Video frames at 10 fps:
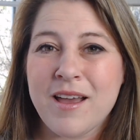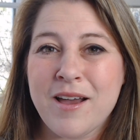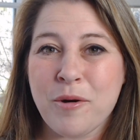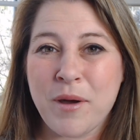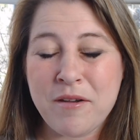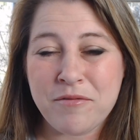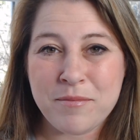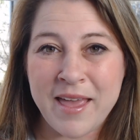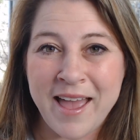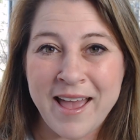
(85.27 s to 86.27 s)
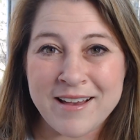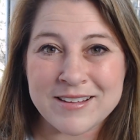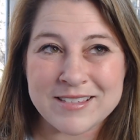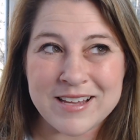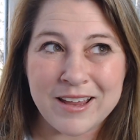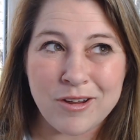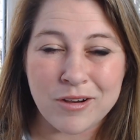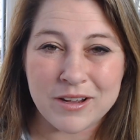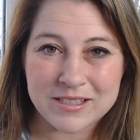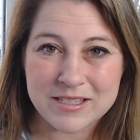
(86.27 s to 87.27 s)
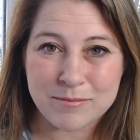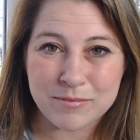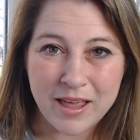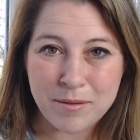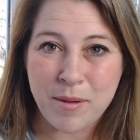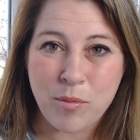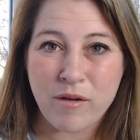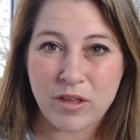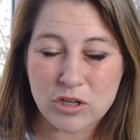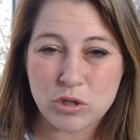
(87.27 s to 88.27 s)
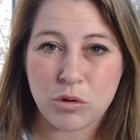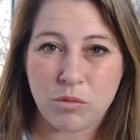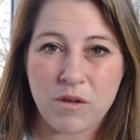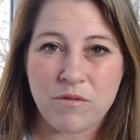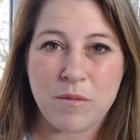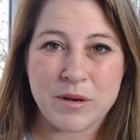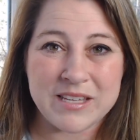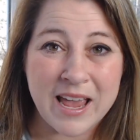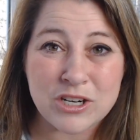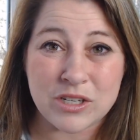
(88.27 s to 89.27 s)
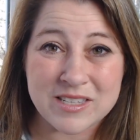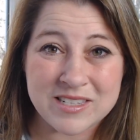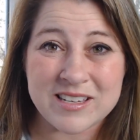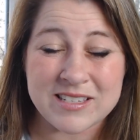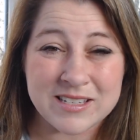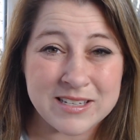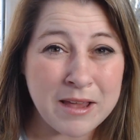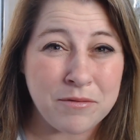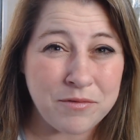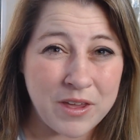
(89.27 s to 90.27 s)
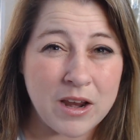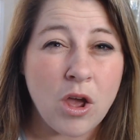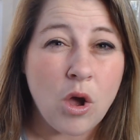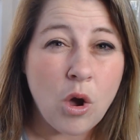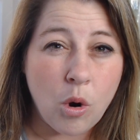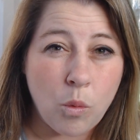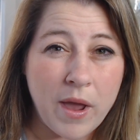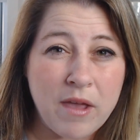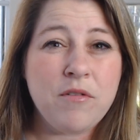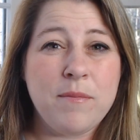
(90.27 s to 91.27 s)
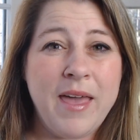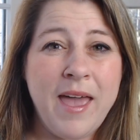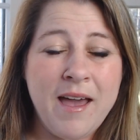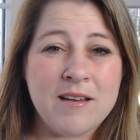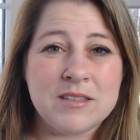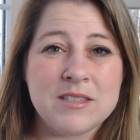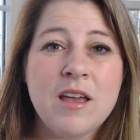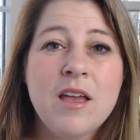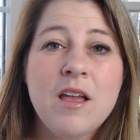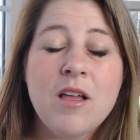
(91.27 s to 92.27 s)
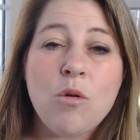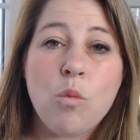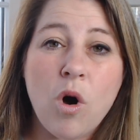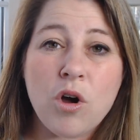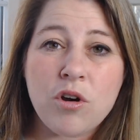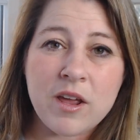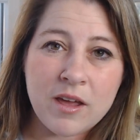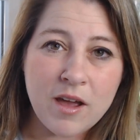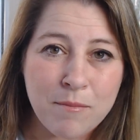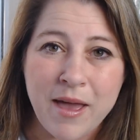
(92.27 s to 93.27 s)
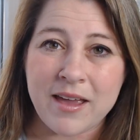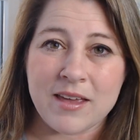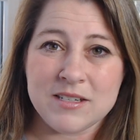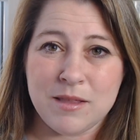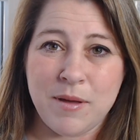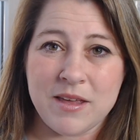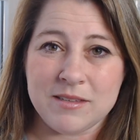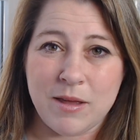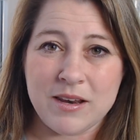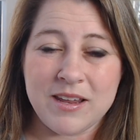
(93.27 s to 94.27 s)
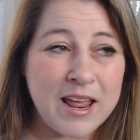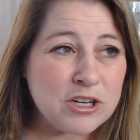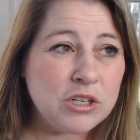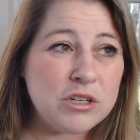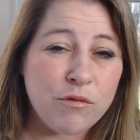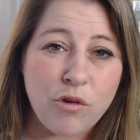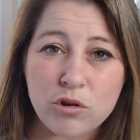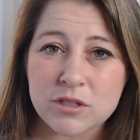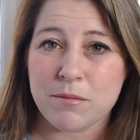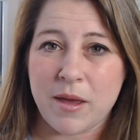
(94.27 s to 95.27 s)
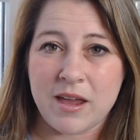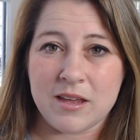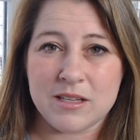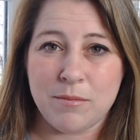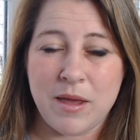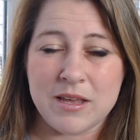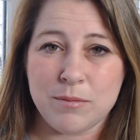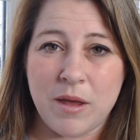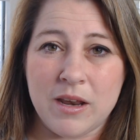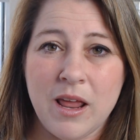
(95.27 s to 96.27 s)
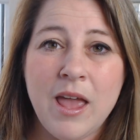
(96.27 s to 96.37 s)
away from the house, I know it seems a lot of people have like 2 to 3 feet, but it's actually 6 to 10 feet away from the house, water can come back into the basement. It actually diverts it back into the basement.